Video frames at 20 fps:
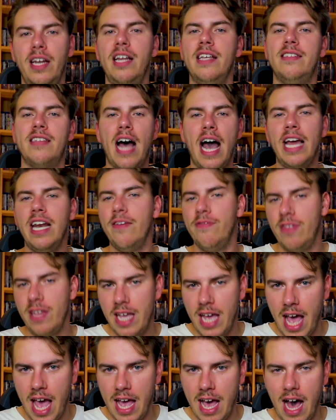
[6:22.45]
The design of
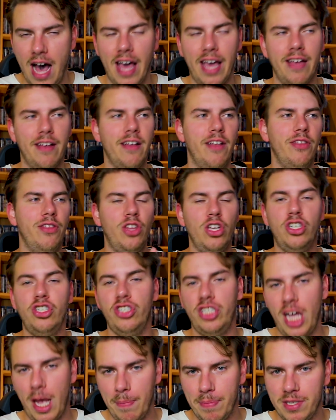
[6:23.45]
the AI, the
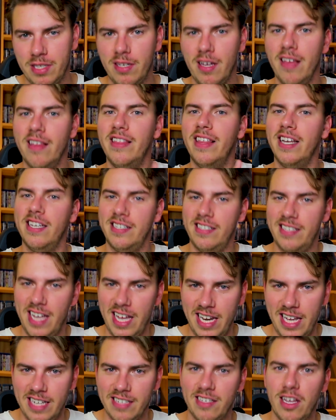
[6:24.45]
ships, the
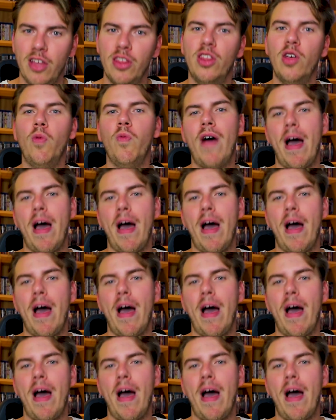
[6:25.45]
cities, the